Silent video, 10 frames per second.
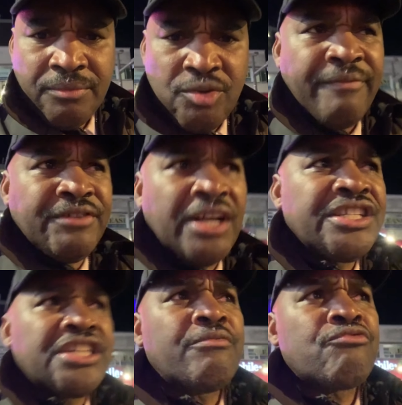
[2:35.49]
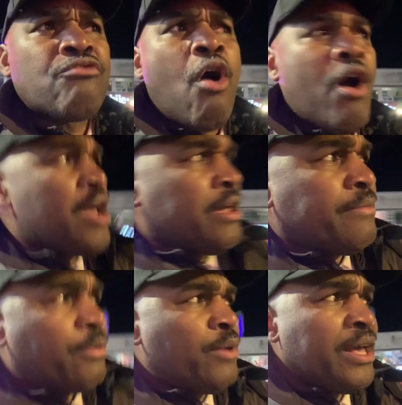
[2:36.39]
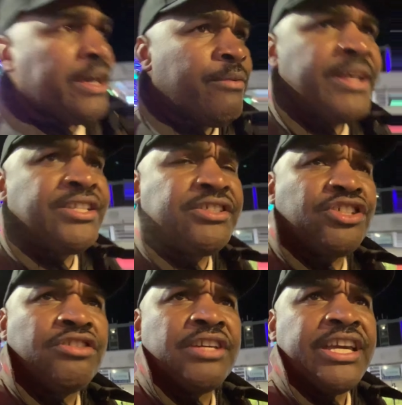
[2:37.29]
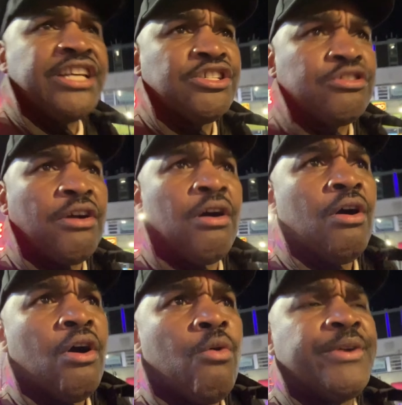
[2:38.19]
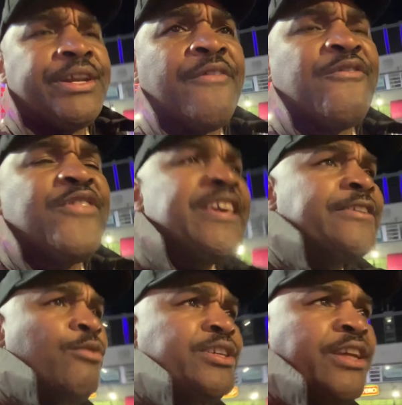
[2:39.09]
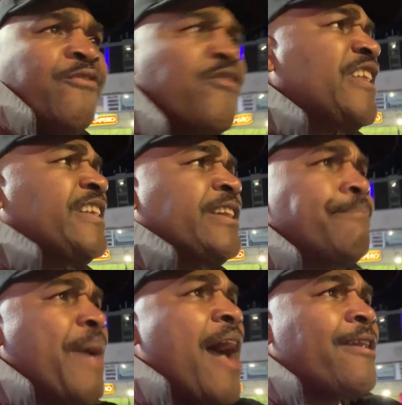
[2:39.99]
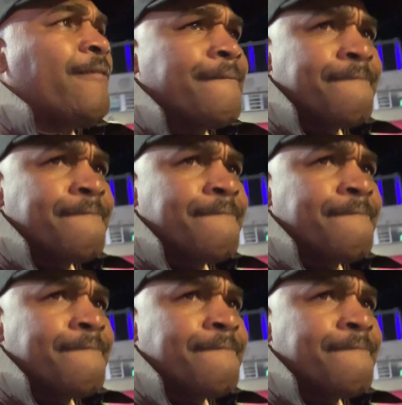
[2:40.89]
You have done something wrong. When when the children of Israel were defeat were defeated in the battle,